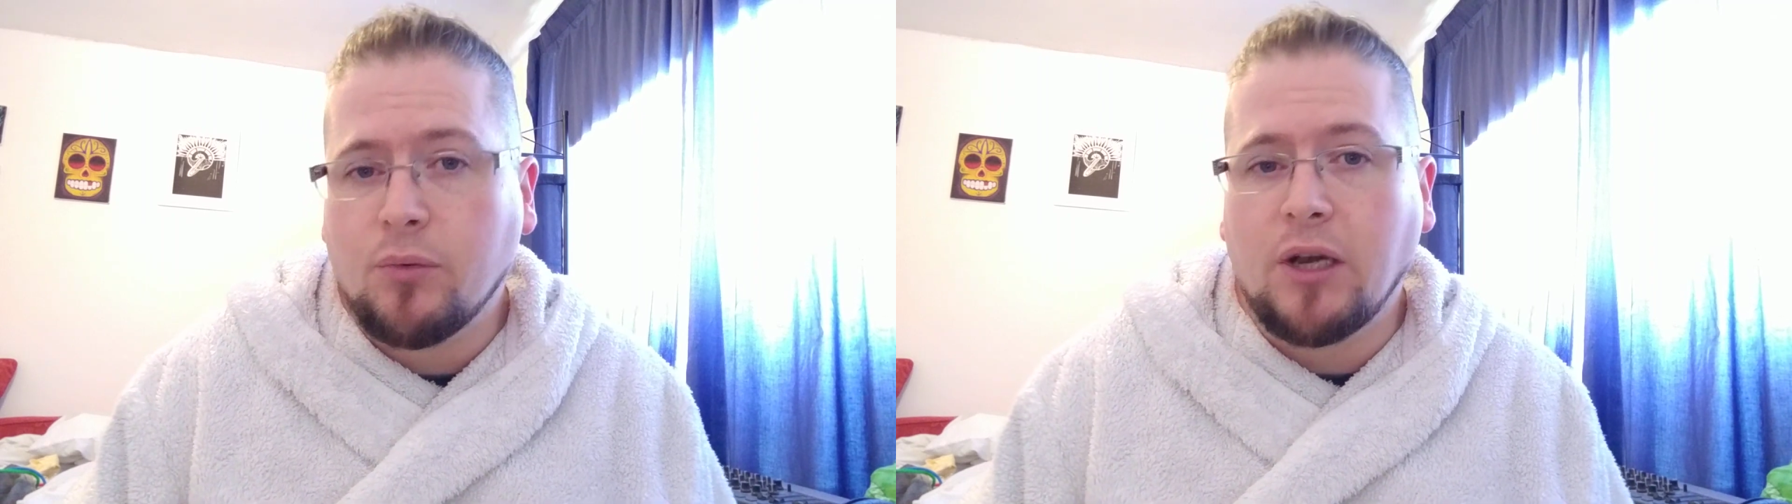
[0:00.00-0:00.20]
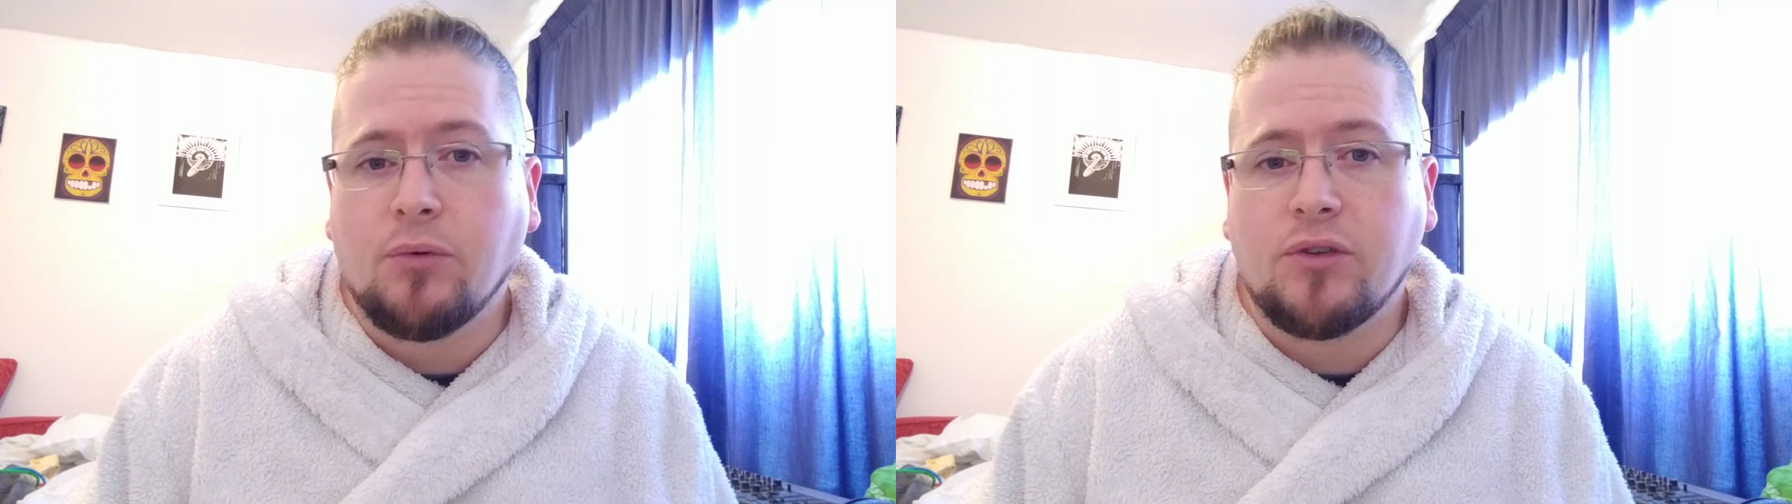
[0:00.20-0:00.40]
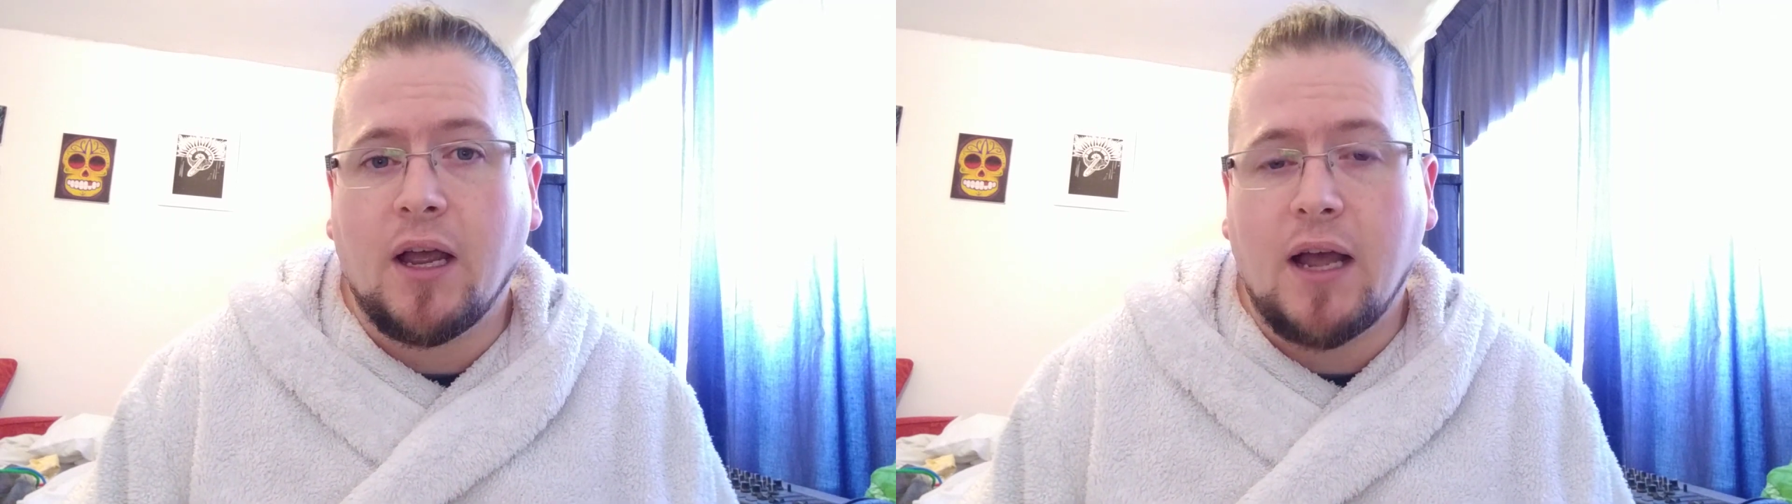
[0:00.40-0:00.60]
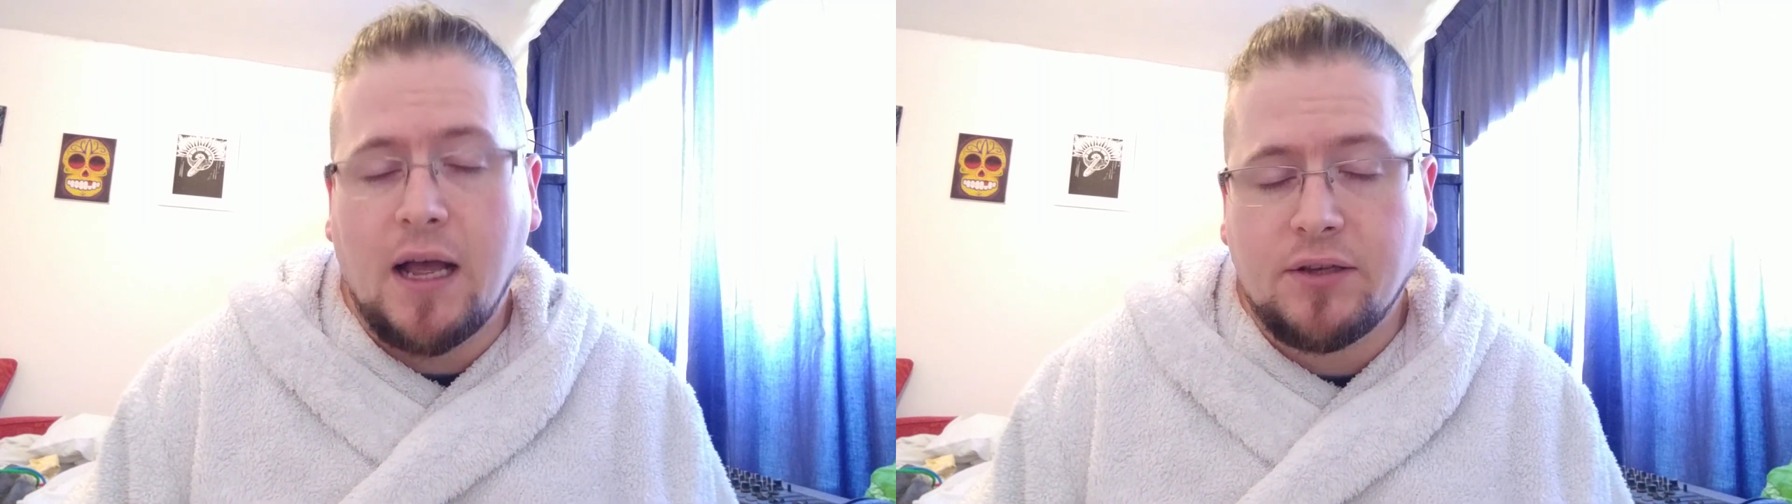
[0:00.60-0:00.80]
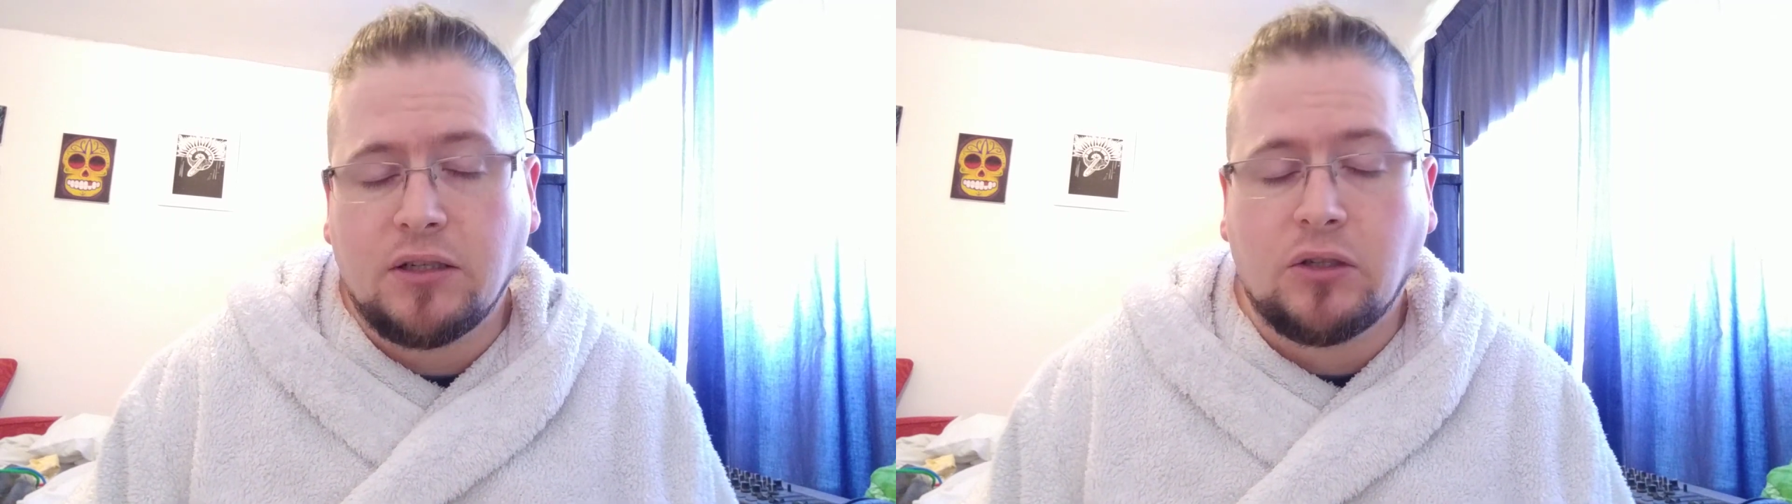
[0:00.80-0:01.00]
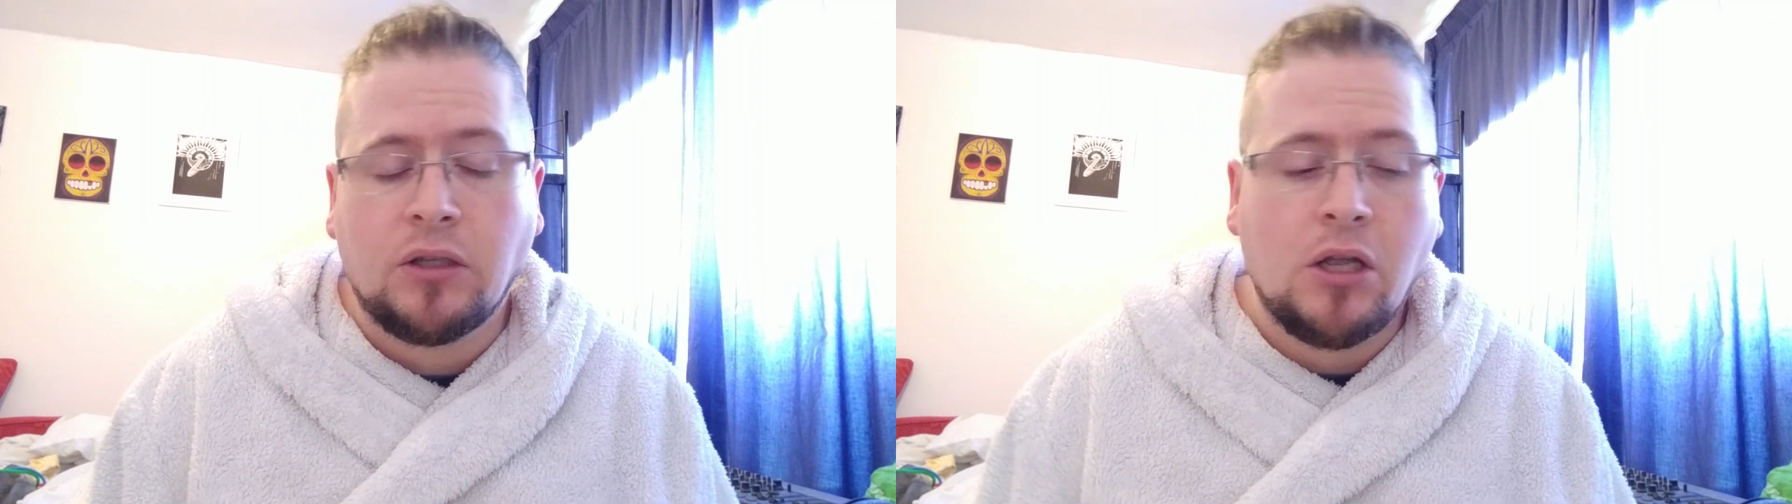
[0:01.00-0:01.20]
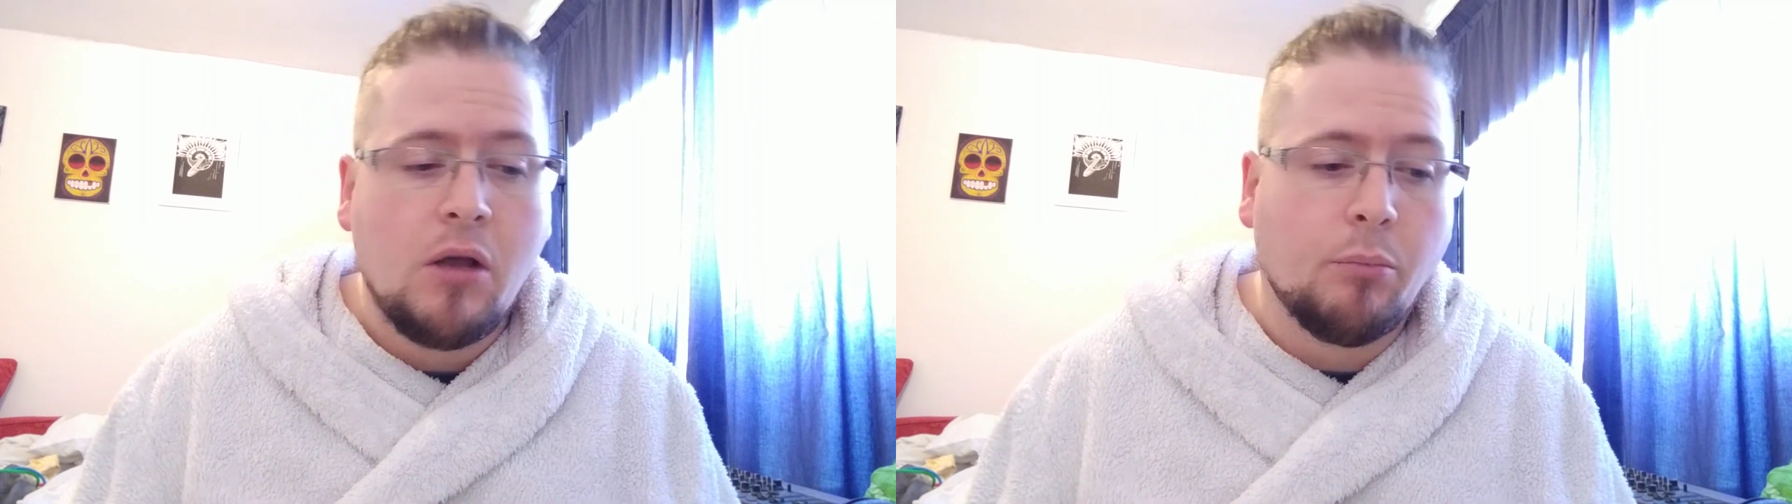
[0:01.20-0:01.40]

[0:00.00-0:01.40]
to when he was at Arsenal,